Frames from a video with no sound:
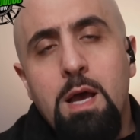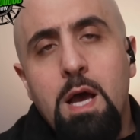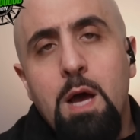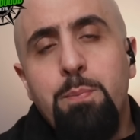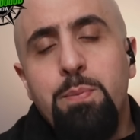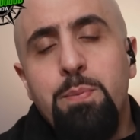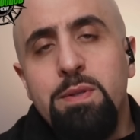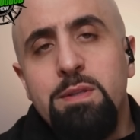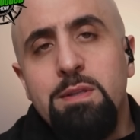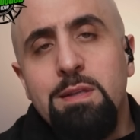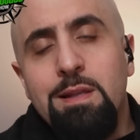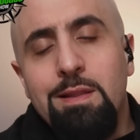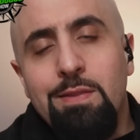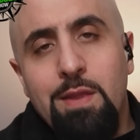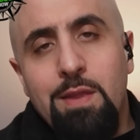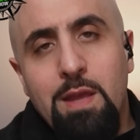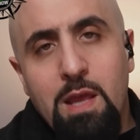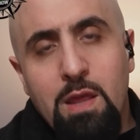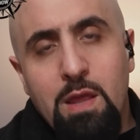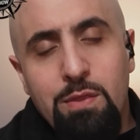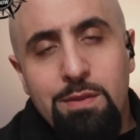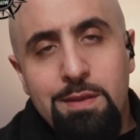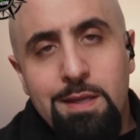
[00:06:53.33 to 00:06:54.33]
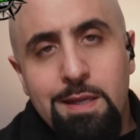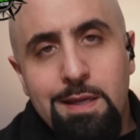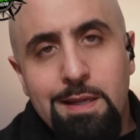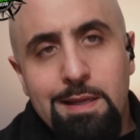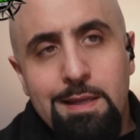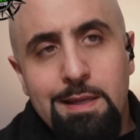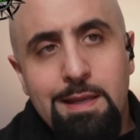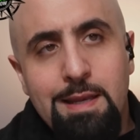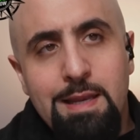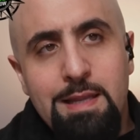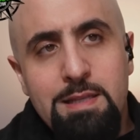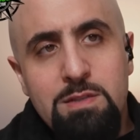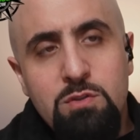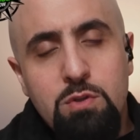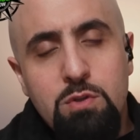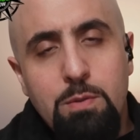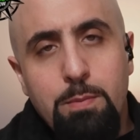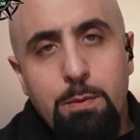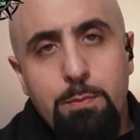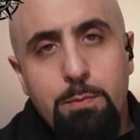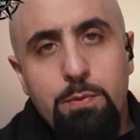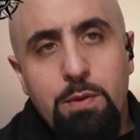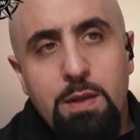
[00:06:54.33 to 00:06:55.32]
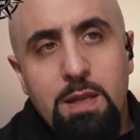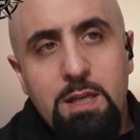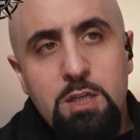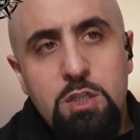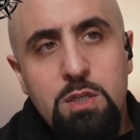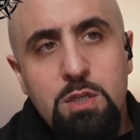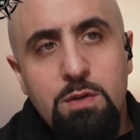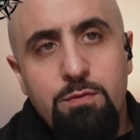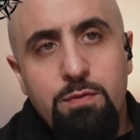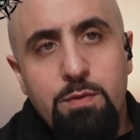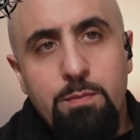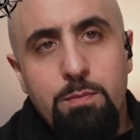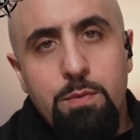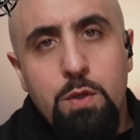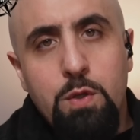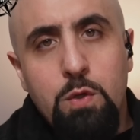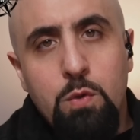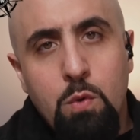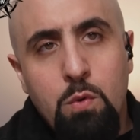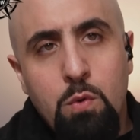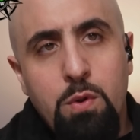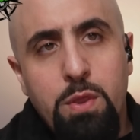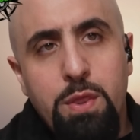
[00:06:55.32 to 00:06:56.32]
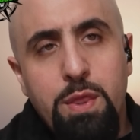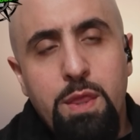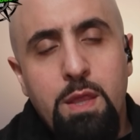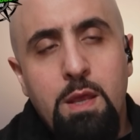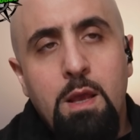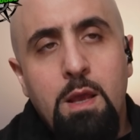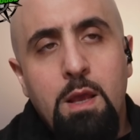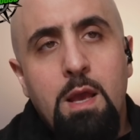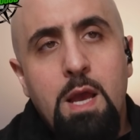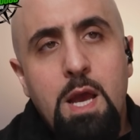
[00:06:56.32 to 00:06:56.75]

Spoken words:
up until they ethnically cleanse the population from the north,